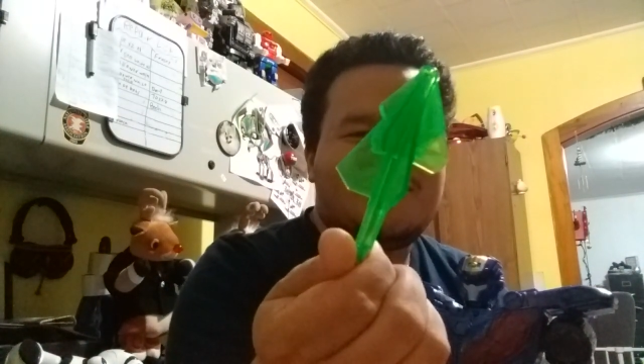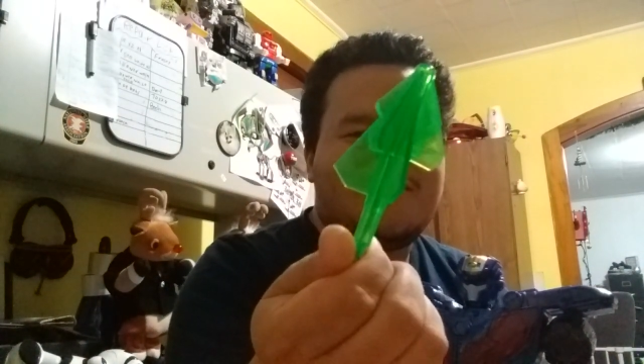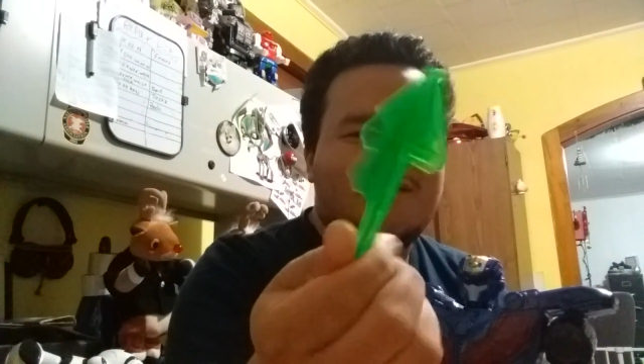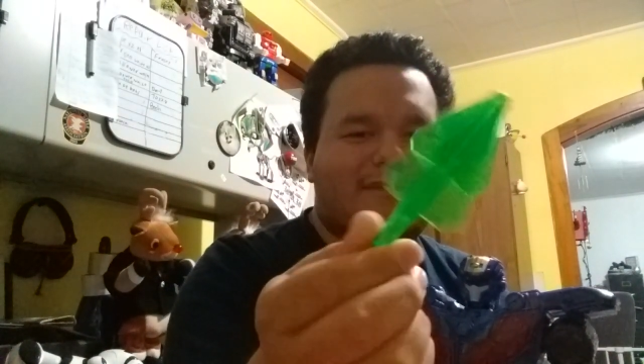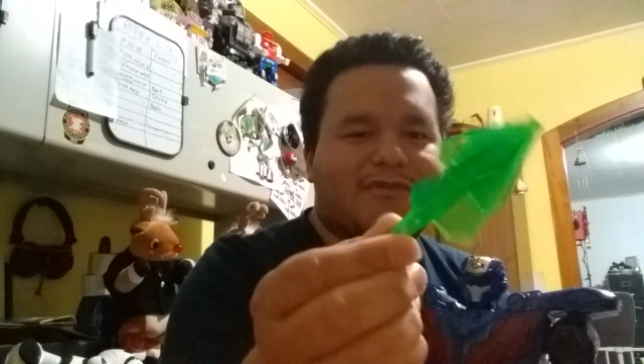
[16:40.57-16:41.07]

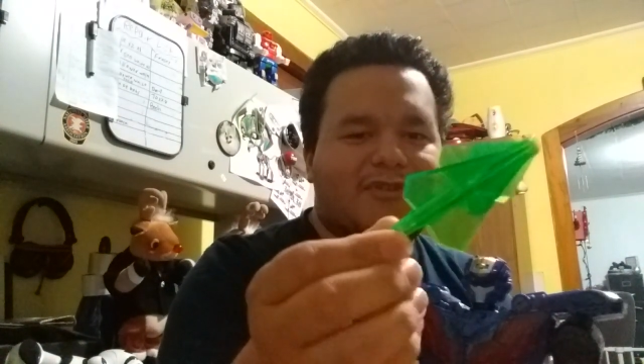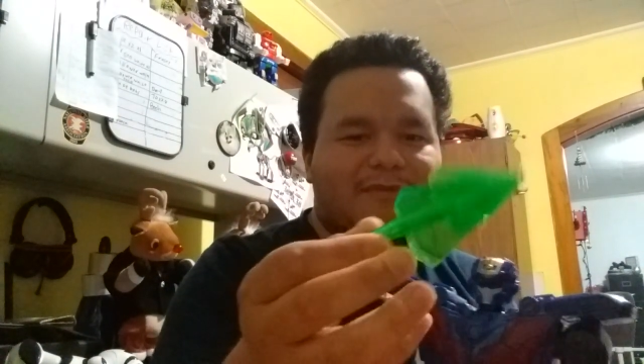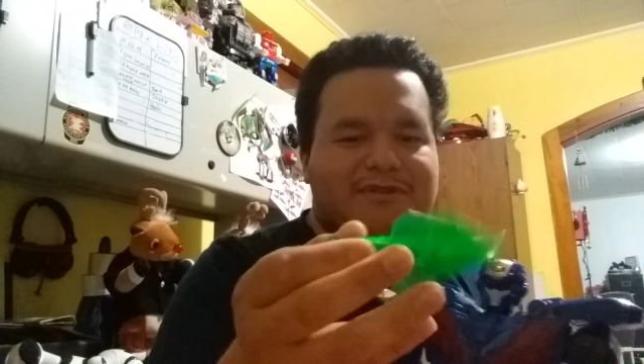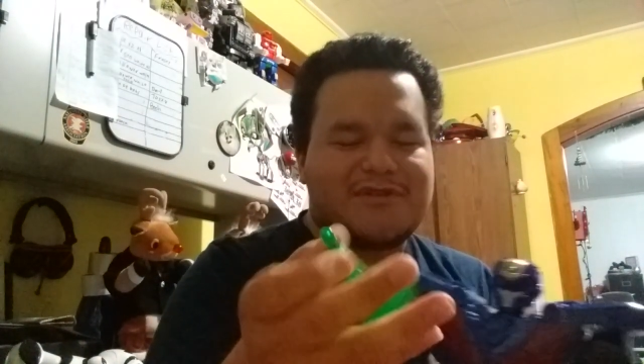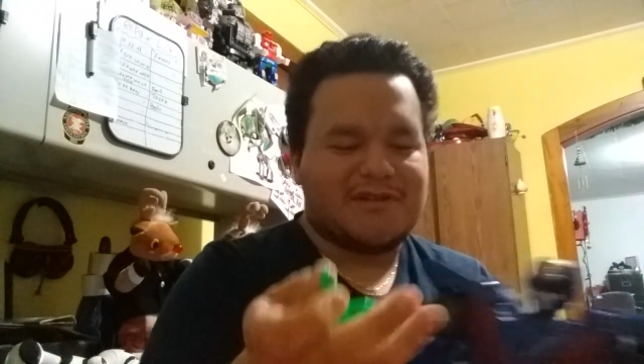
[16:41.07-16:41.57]
Have a
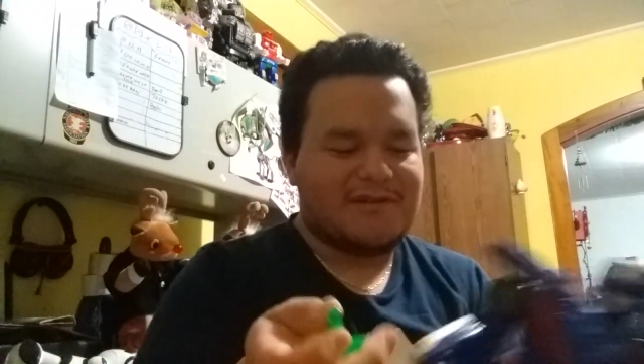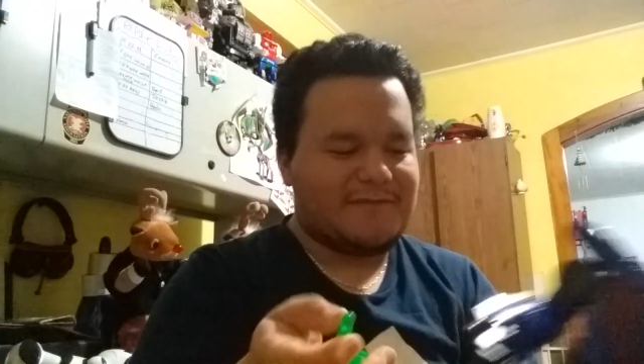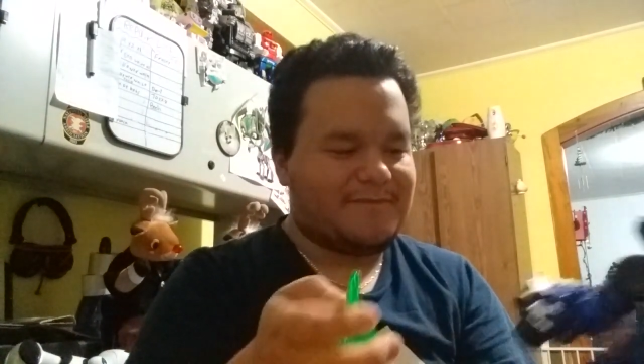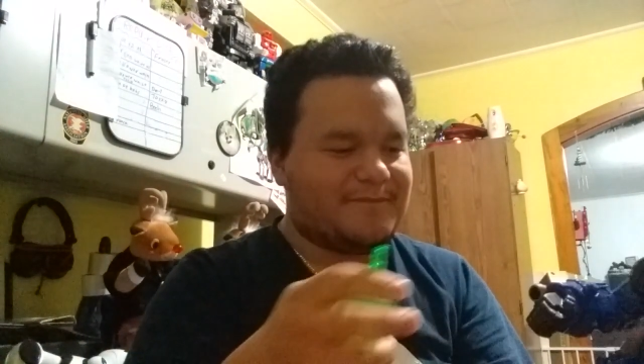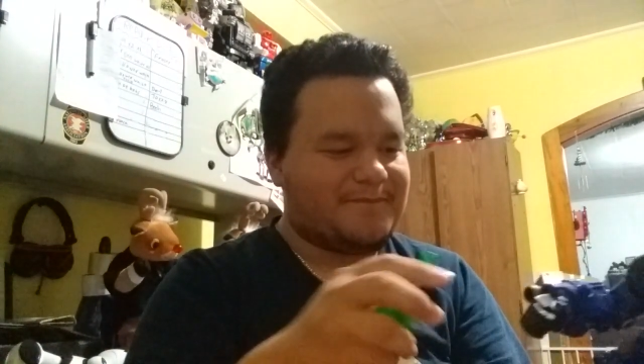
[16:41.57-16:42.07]
Christmas tree.
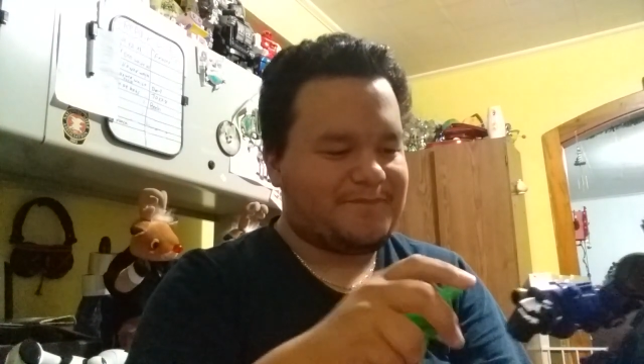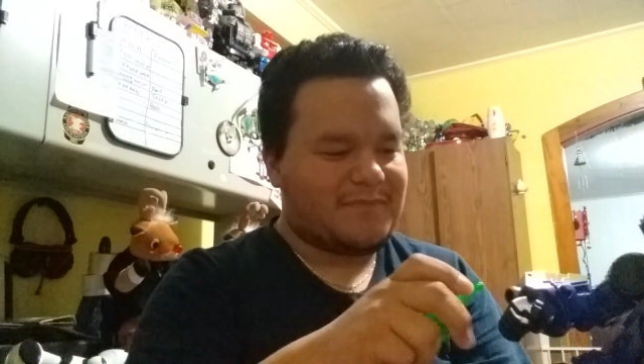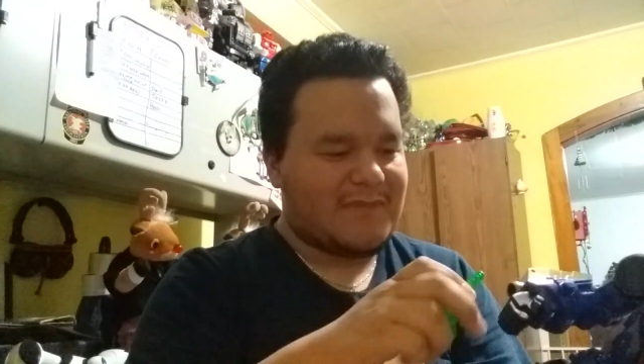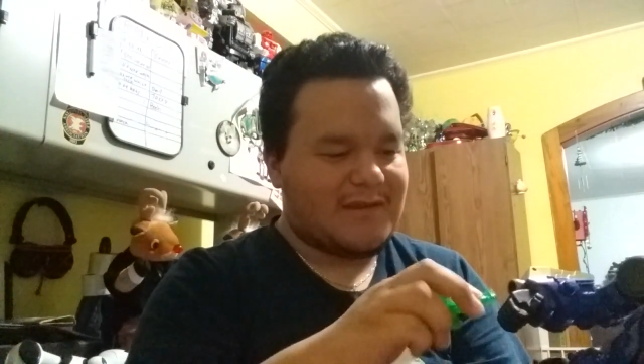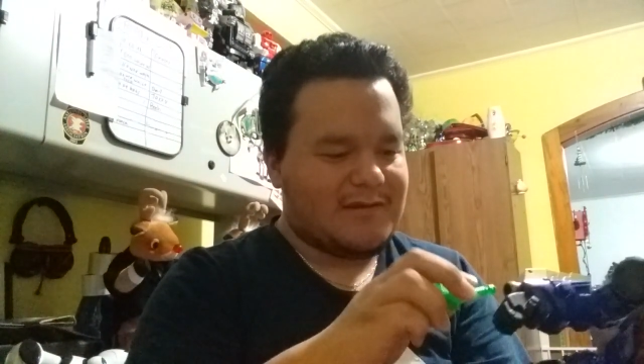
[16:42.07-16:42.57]

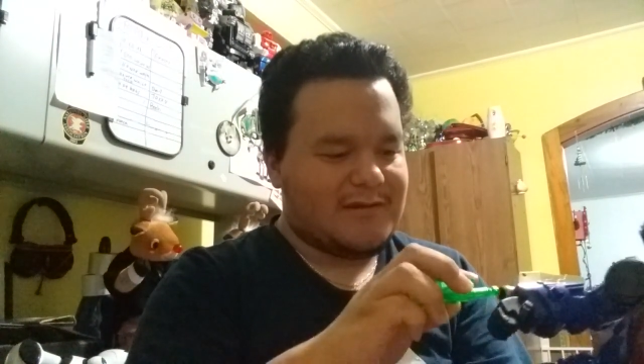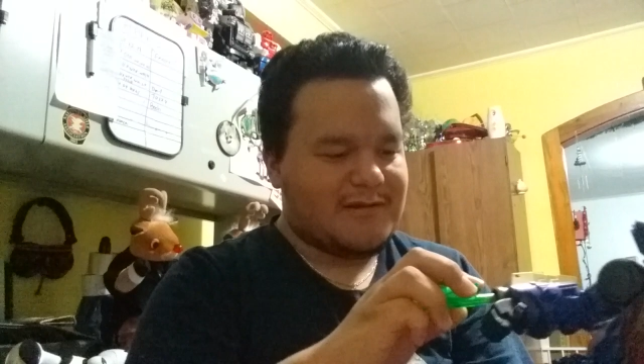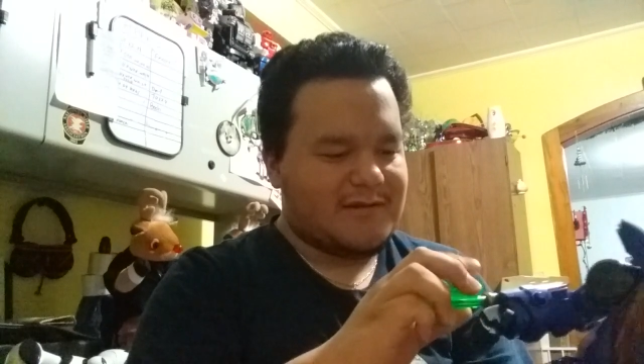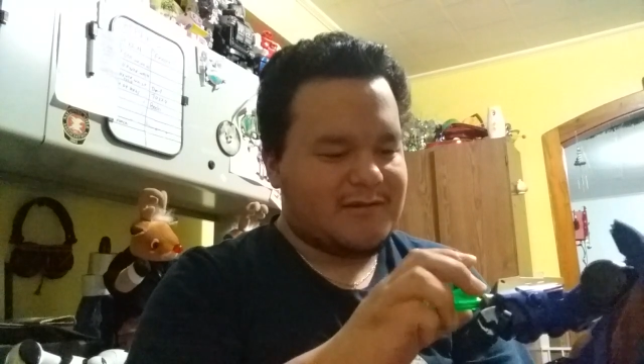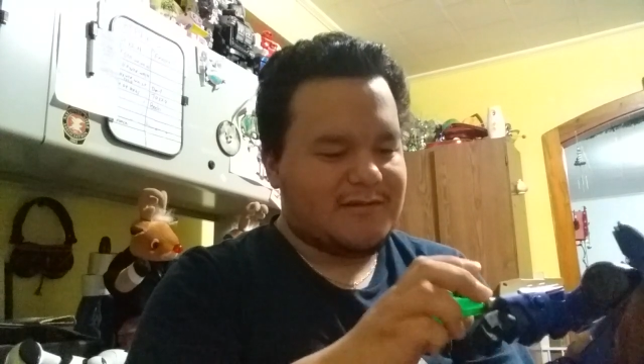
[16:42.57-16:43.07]

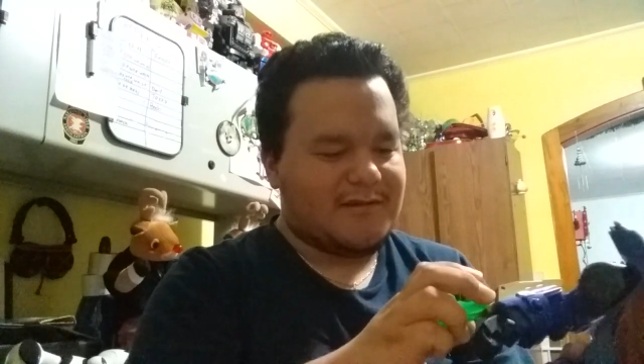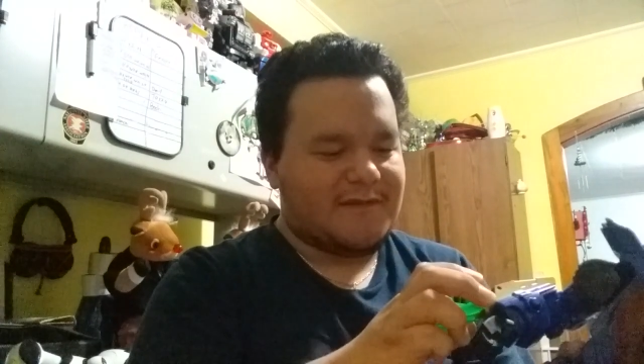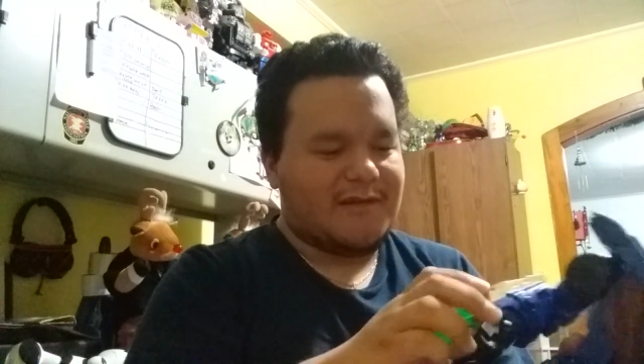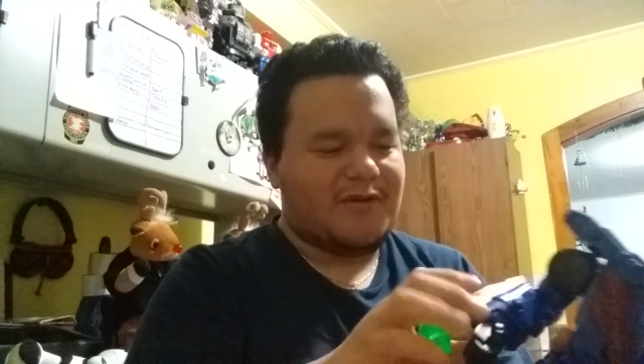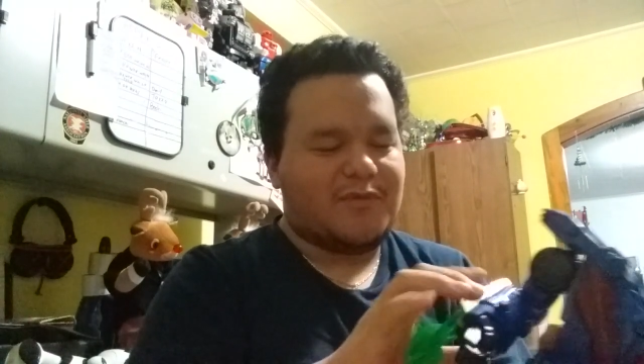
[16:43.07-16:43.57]
Let's
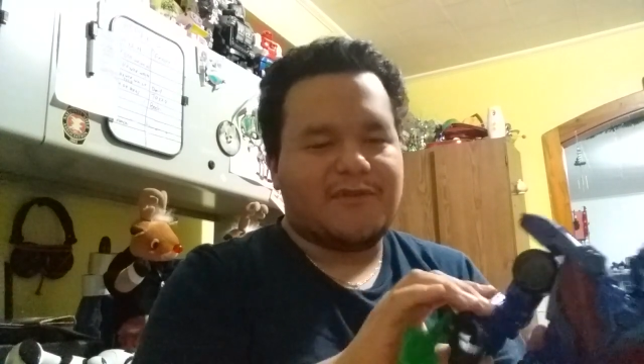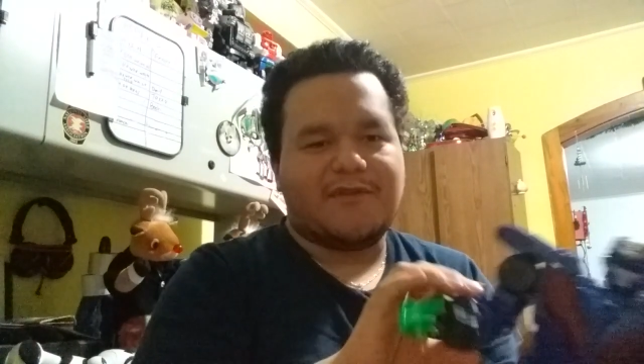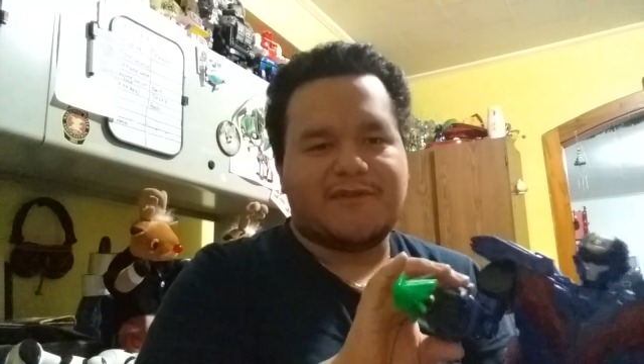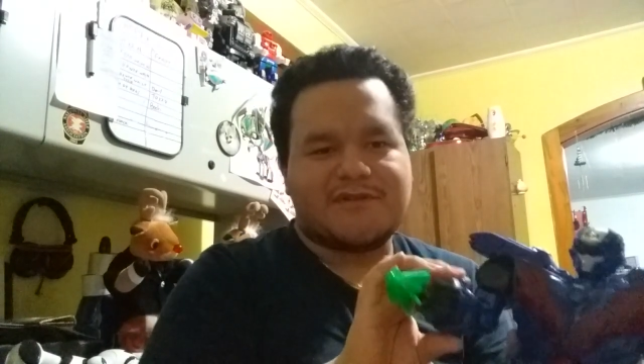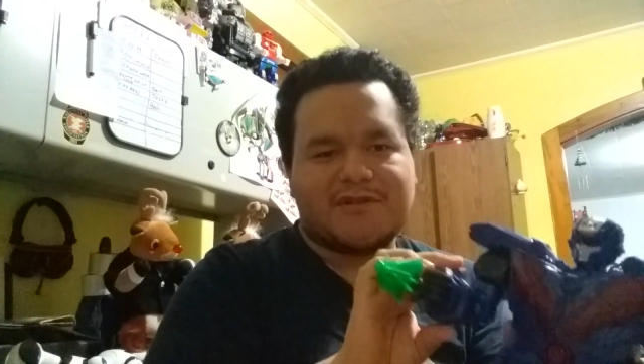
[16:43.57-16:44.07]
see how well can
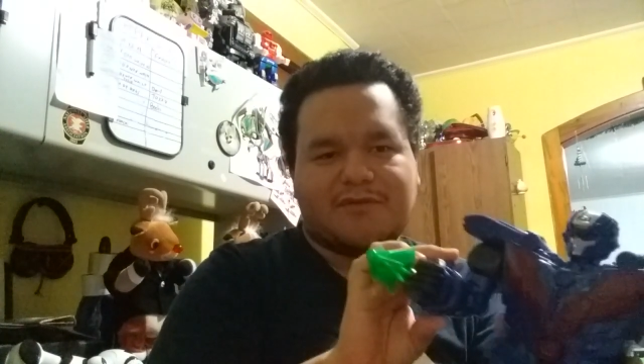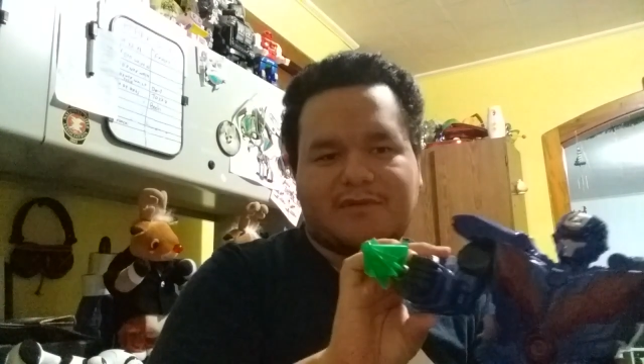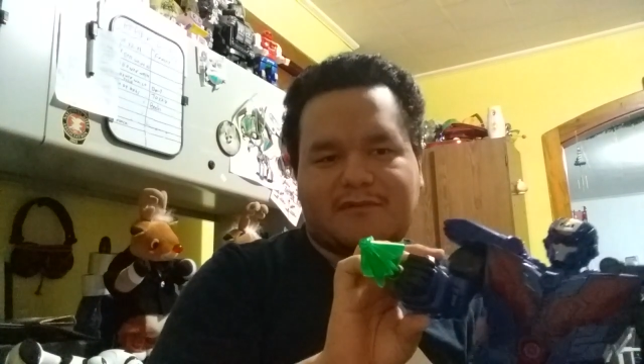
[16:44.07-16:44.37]
I shoot.